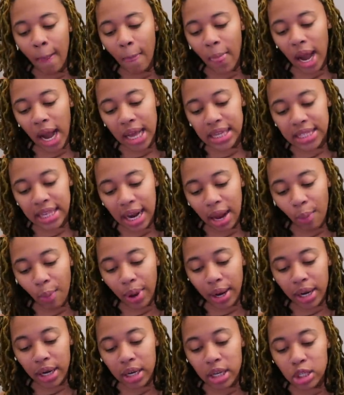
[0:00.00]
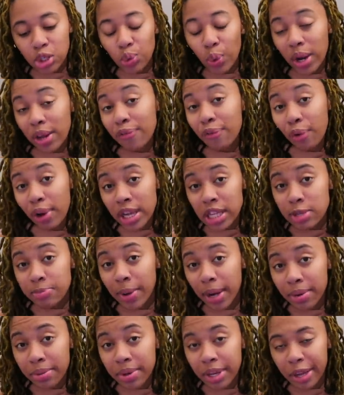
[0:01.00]
Then I said, I wanted the 24-inch
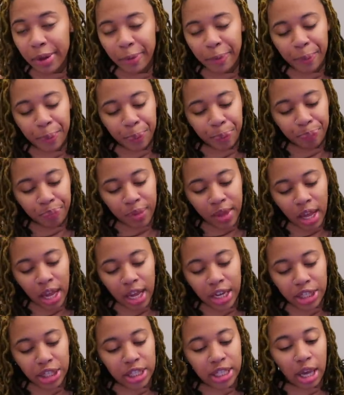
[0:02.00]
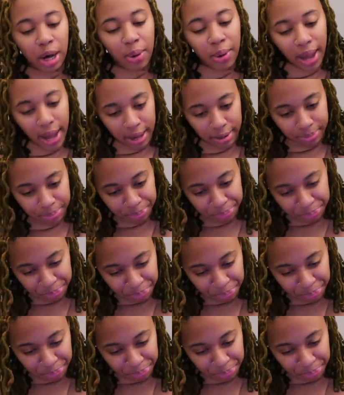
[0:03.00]
bundle deal. And she said, okay.